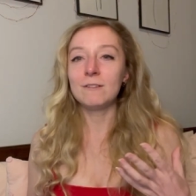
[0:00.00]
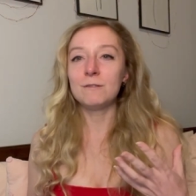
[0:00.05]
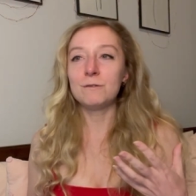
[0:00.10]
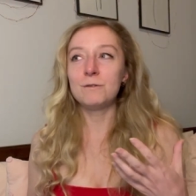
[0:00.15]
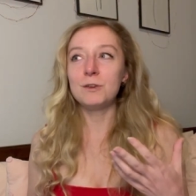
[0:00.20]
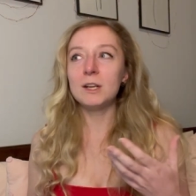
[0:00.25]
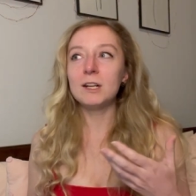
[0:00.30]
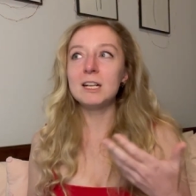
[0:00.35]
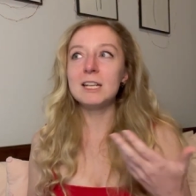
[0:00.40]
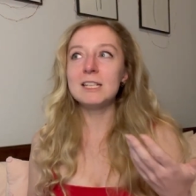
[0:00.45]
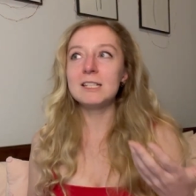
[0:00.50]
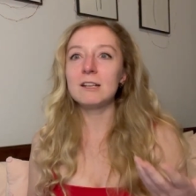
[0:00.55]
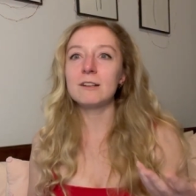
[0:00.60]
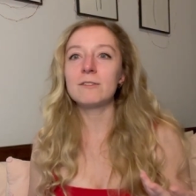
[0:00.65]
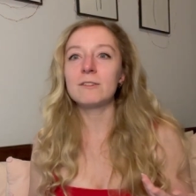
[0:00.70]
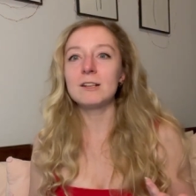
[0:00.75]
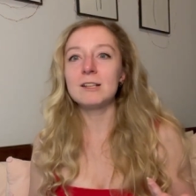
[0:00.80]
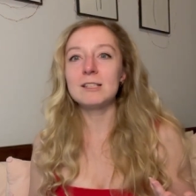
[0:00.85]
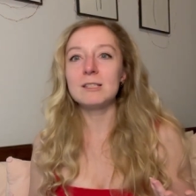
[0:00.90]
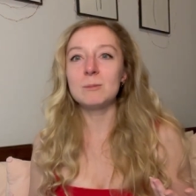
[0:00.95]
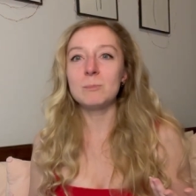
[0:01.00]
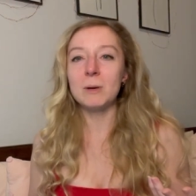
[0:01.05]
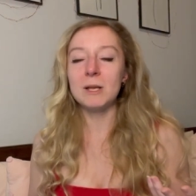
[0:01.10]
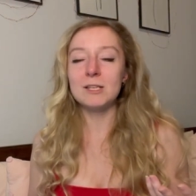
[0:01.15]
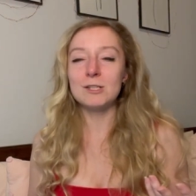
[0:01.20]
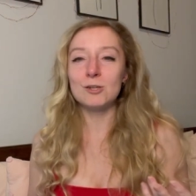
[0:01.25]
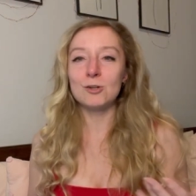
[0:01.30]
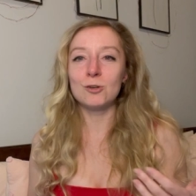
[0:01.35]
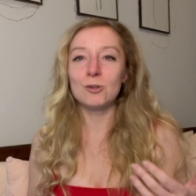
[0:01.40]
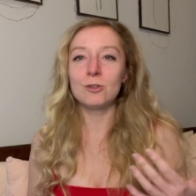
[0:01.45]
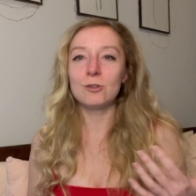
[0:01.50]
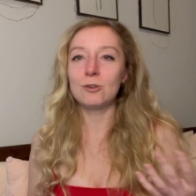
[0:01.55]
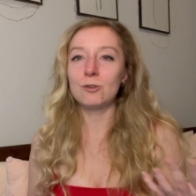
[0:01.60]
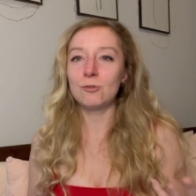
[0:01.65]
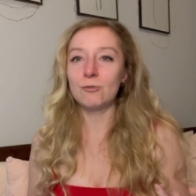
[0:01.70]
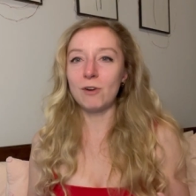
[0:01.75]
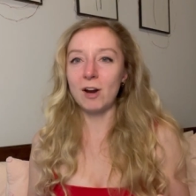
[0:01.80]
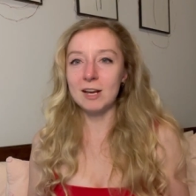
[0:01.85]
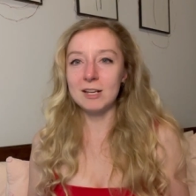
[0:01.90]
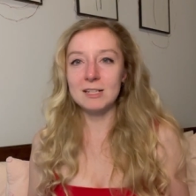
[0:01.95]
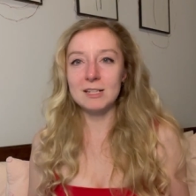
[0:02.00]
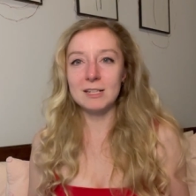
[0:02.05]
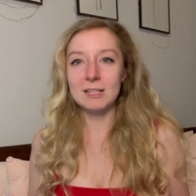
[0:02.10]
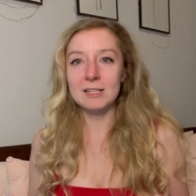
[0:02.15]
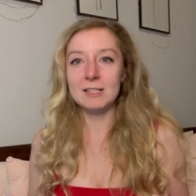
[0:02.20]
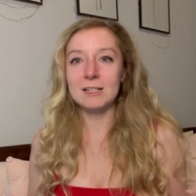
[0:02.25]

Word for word: very different depending on their rising